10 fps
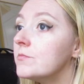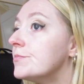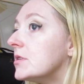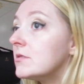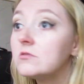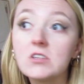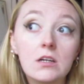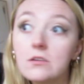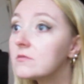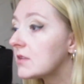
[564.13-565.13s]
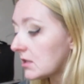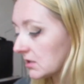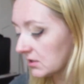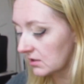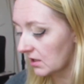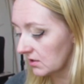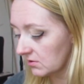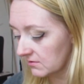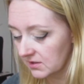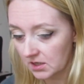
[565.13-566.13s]
But shadow's done, eye
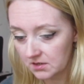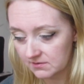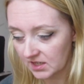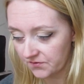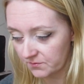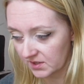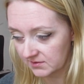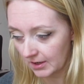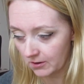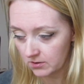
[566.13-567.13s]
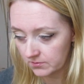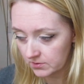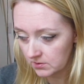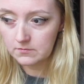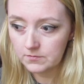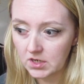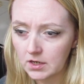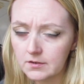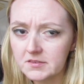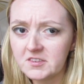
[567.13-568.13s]
look's done, aside from mascara. But
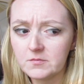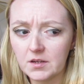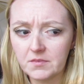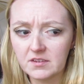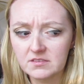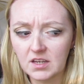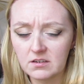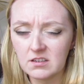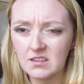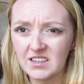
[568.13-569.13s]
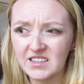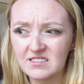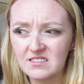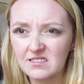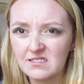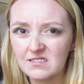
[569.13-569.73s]
I always do my mascara last.